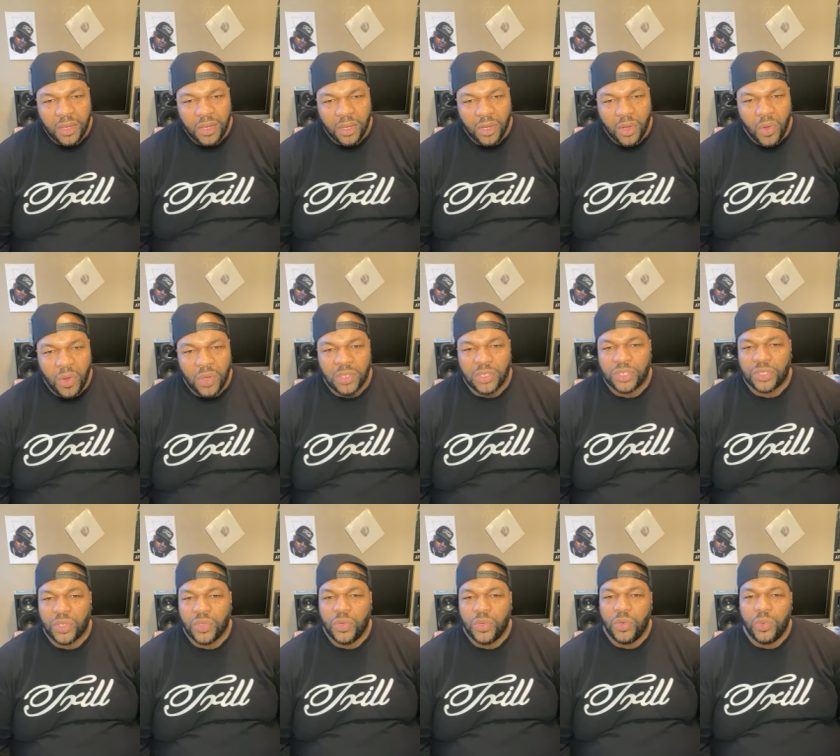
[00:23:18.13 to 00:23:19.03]
Going to
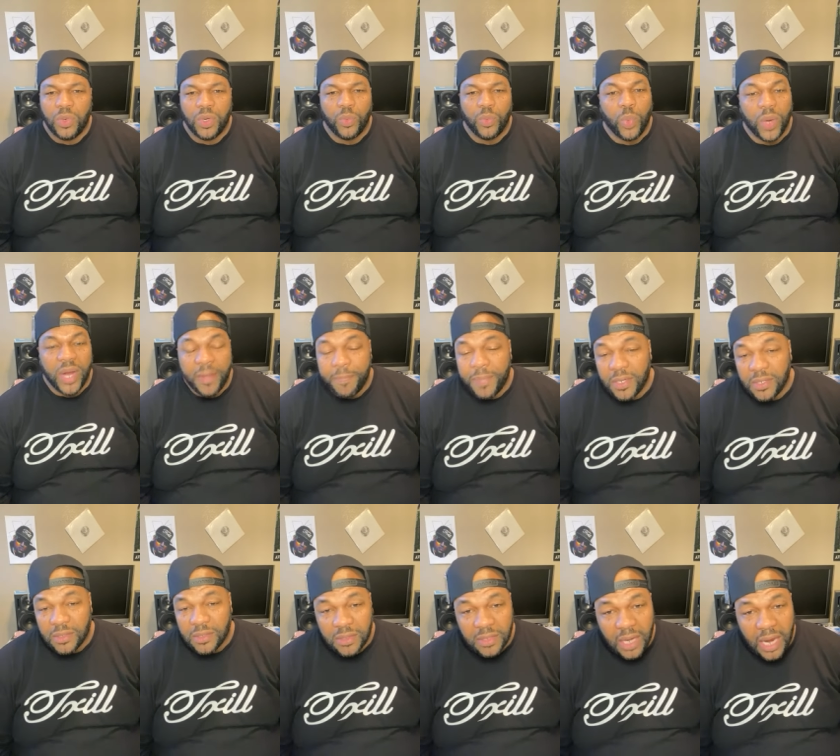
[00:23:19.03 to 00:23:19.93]
school with
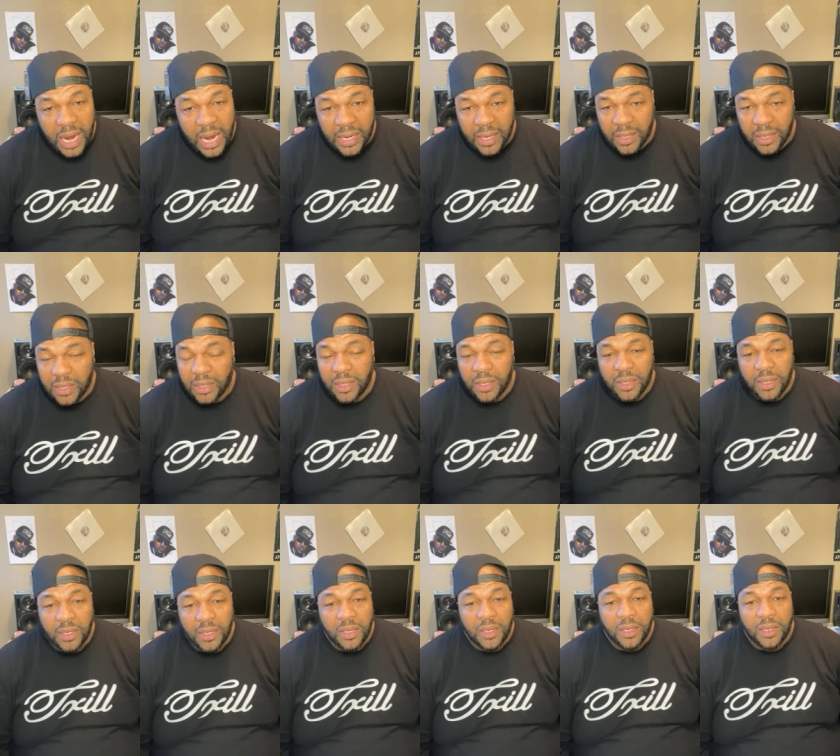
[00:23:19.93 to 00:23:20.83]
weapons. Like,
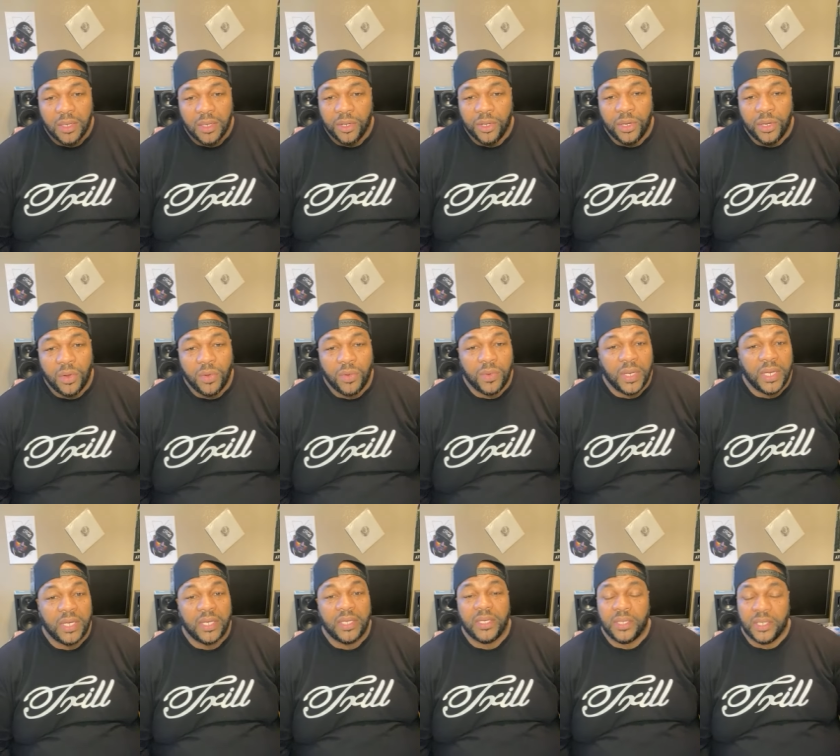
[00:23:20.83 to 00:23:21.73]
you know,
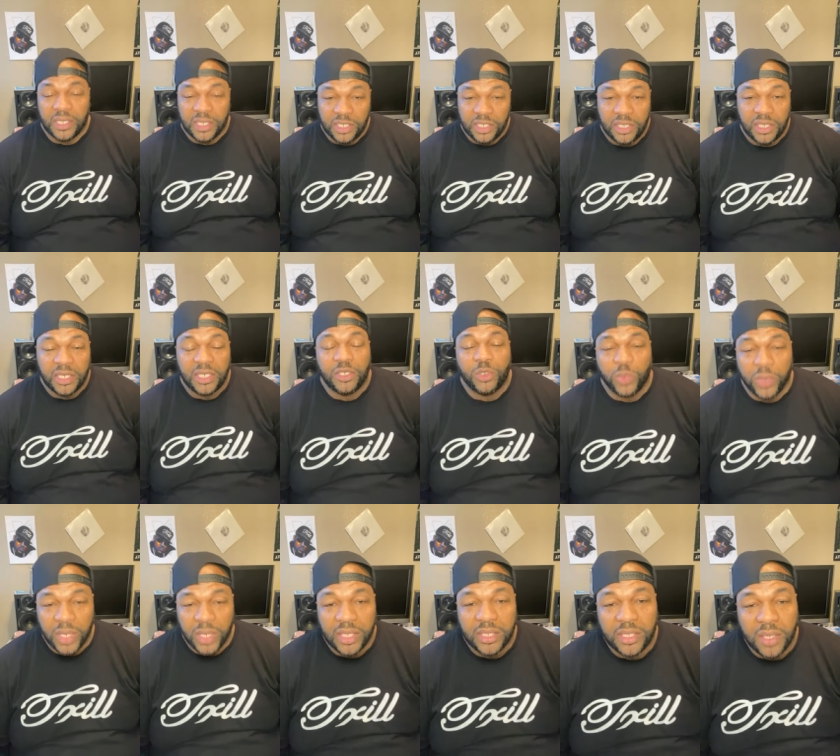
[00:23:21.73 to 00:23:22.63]
it, this shit is
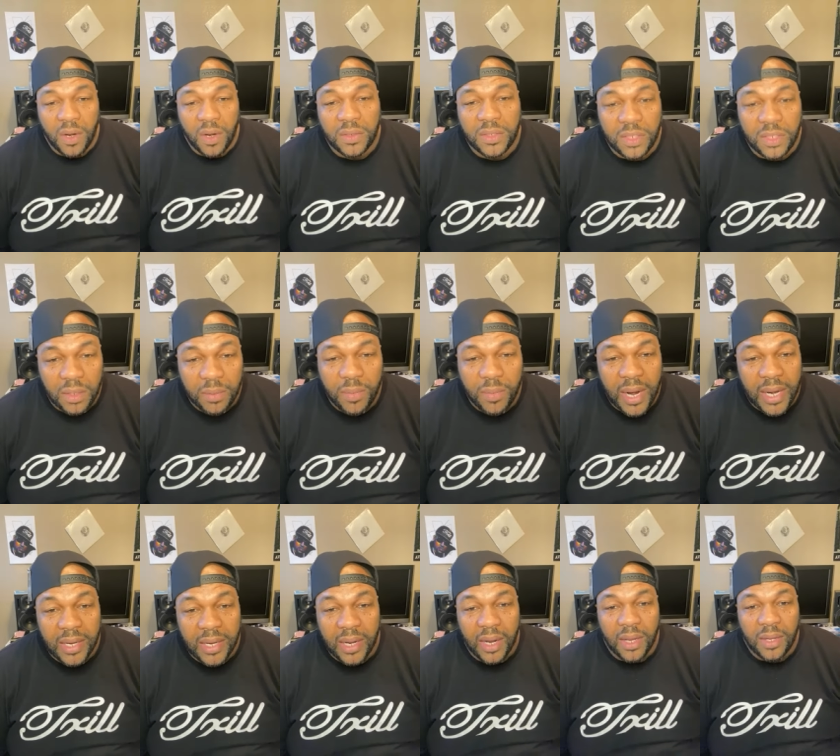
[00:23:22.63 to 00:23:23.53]
really turned up
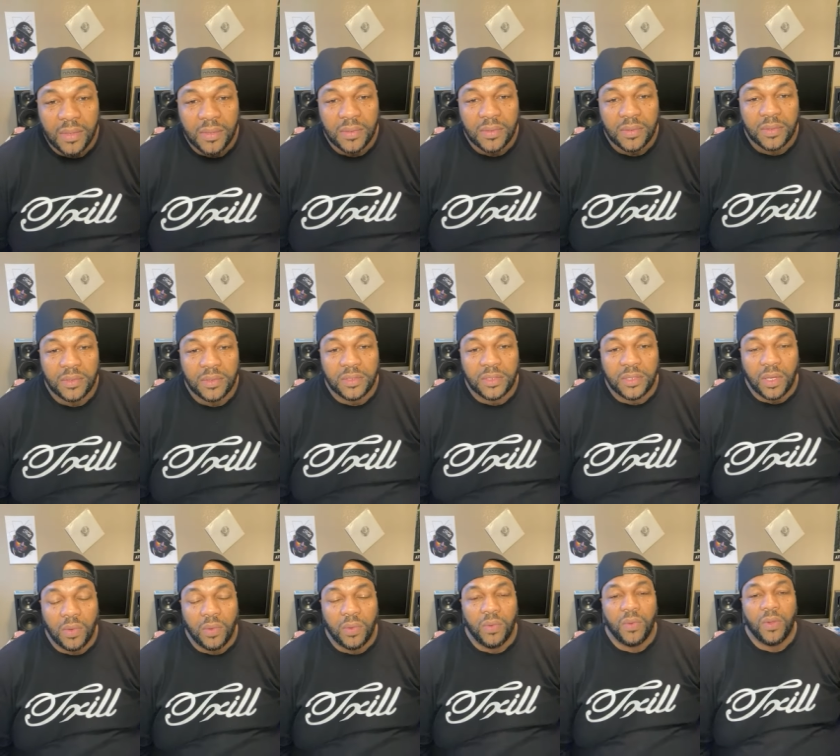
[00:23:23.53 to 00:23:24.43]
right now.
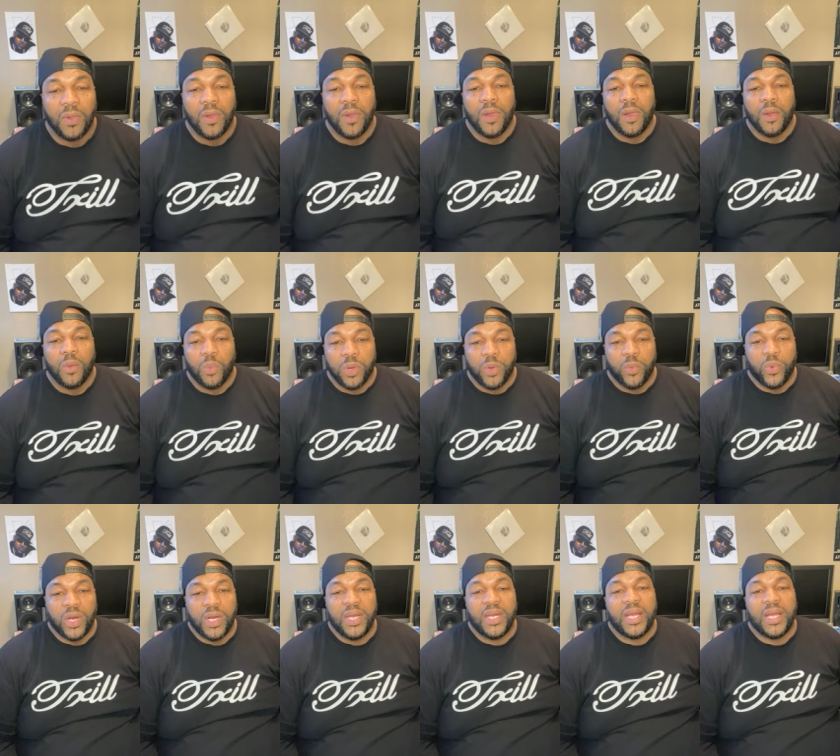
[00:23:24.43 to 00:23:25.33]
So we
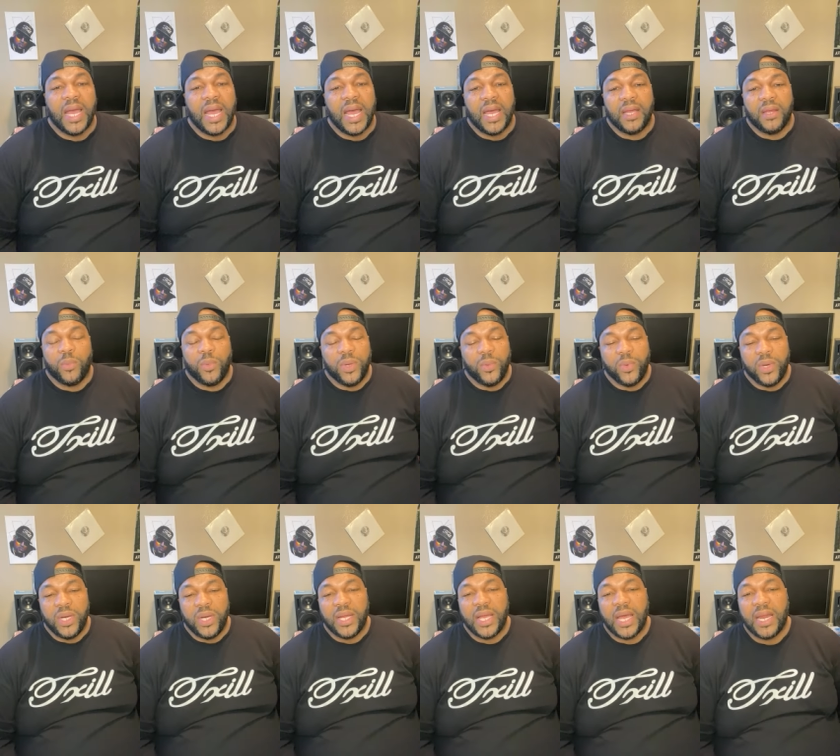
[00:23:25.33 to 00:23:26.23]
really got we
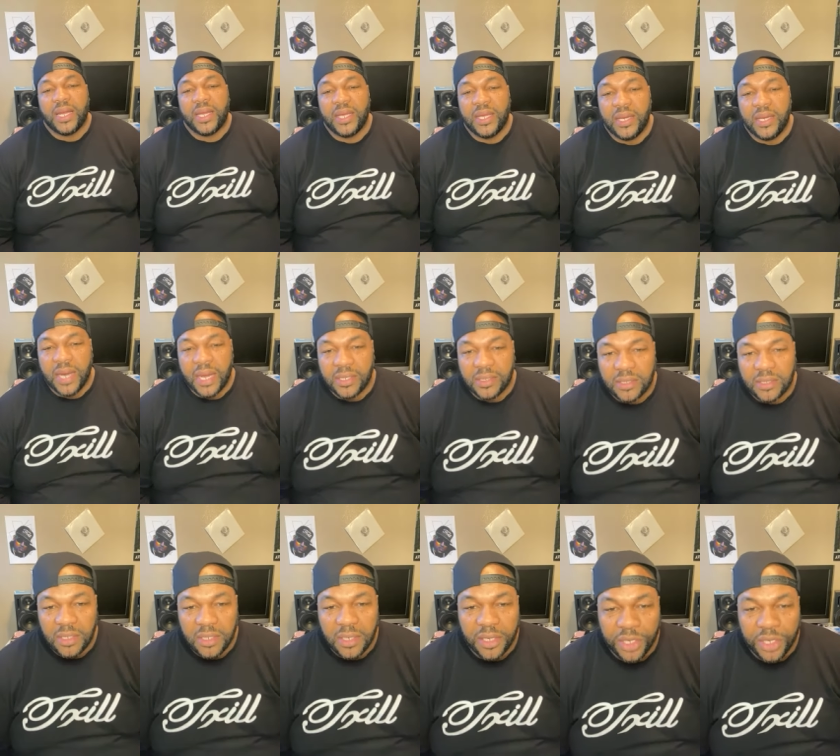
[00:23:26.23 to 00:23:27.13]
really got to get next
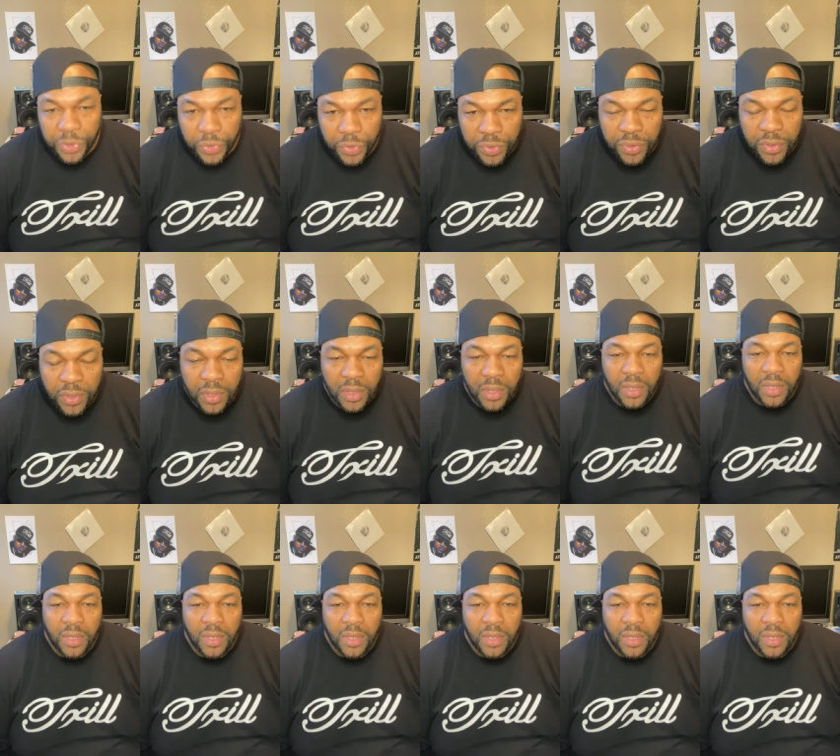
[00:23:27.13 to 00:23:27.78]
to the youth